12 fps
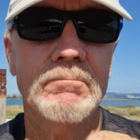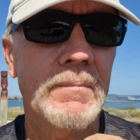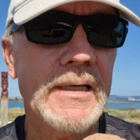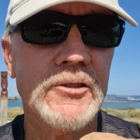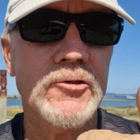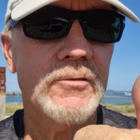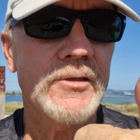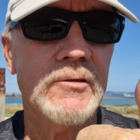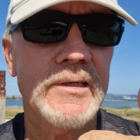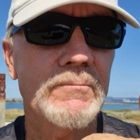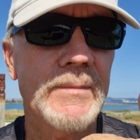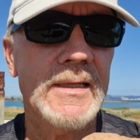make sure you
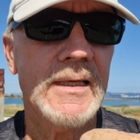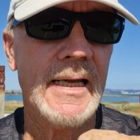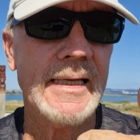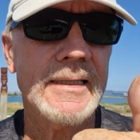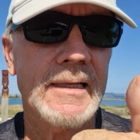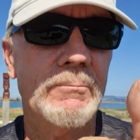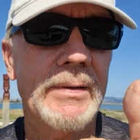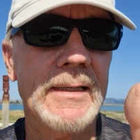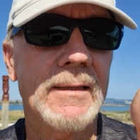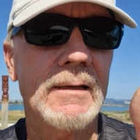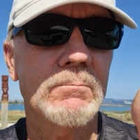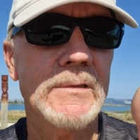give me the like, a
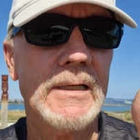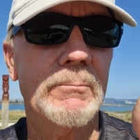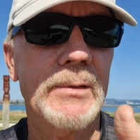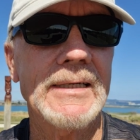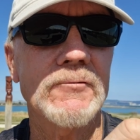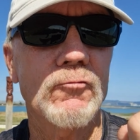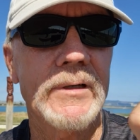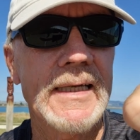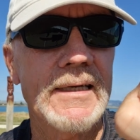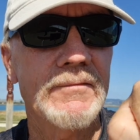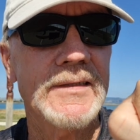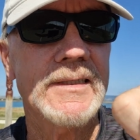big thumbs up. I don't
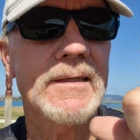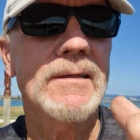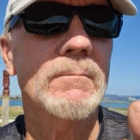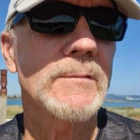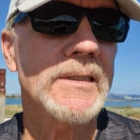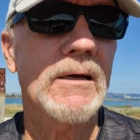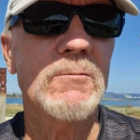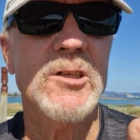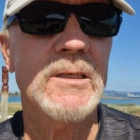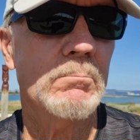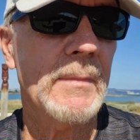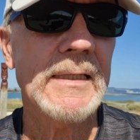care if it's the thumbs down
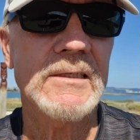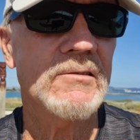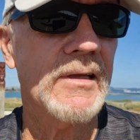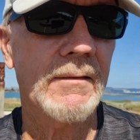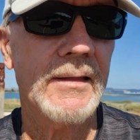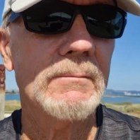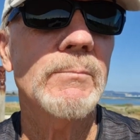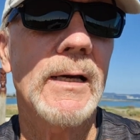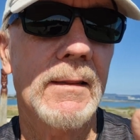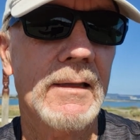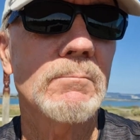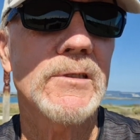because it means nothing, but
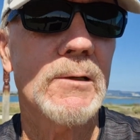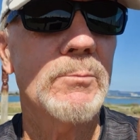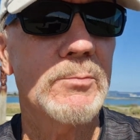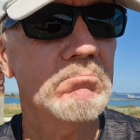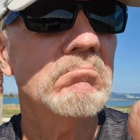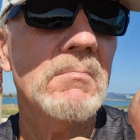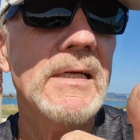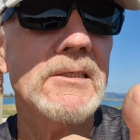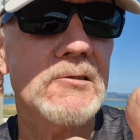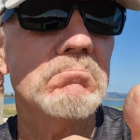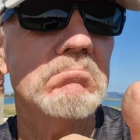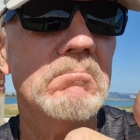a thumbs up
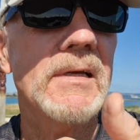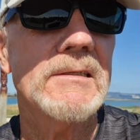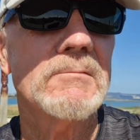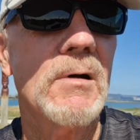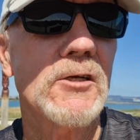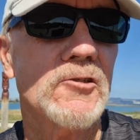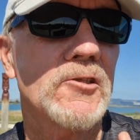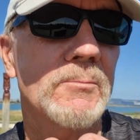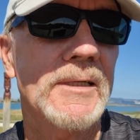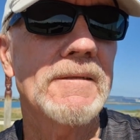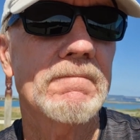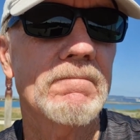means much to
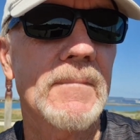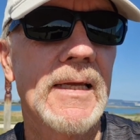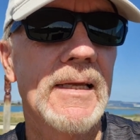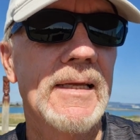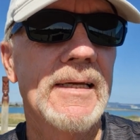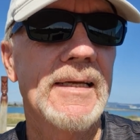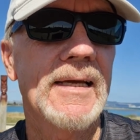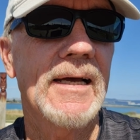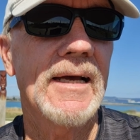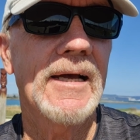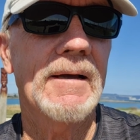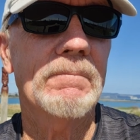me.
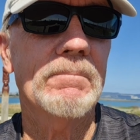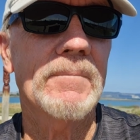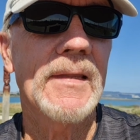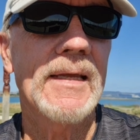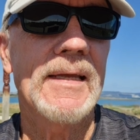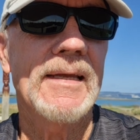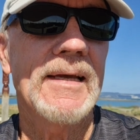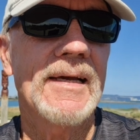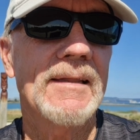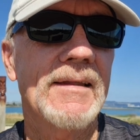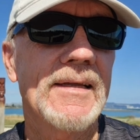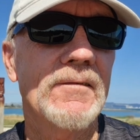And
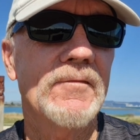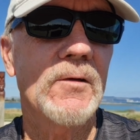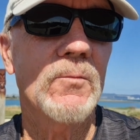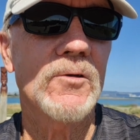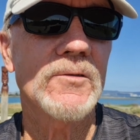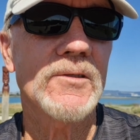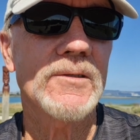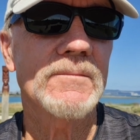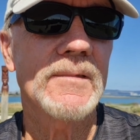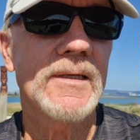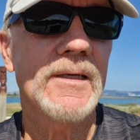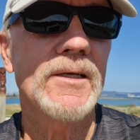then if you want,
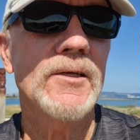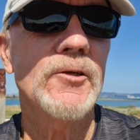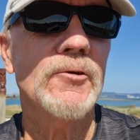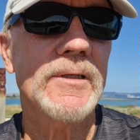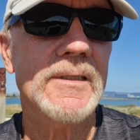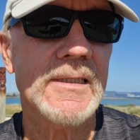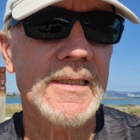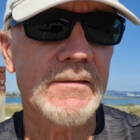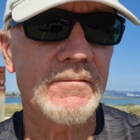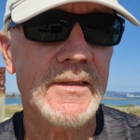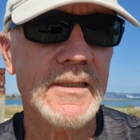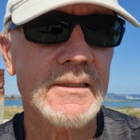you can
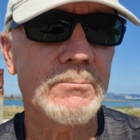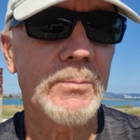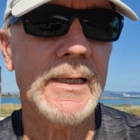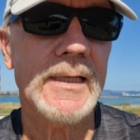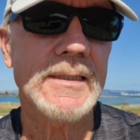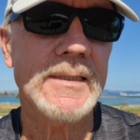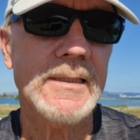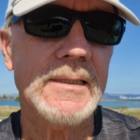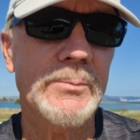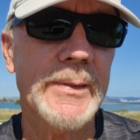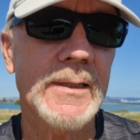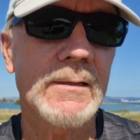save this by hitting the
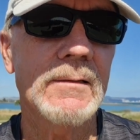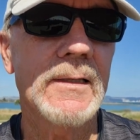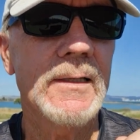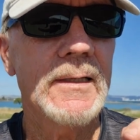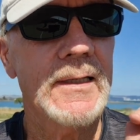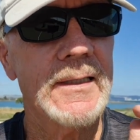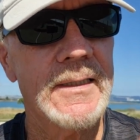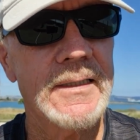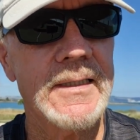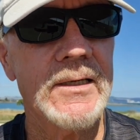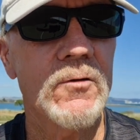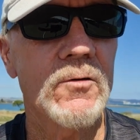bell and
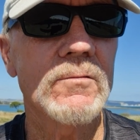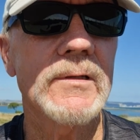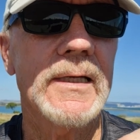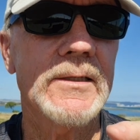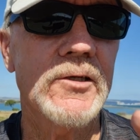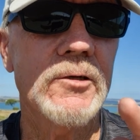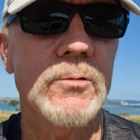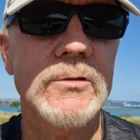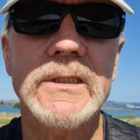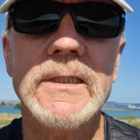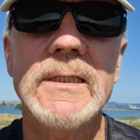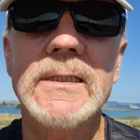hitting all, and you will
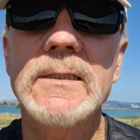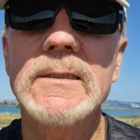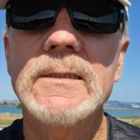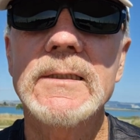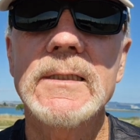see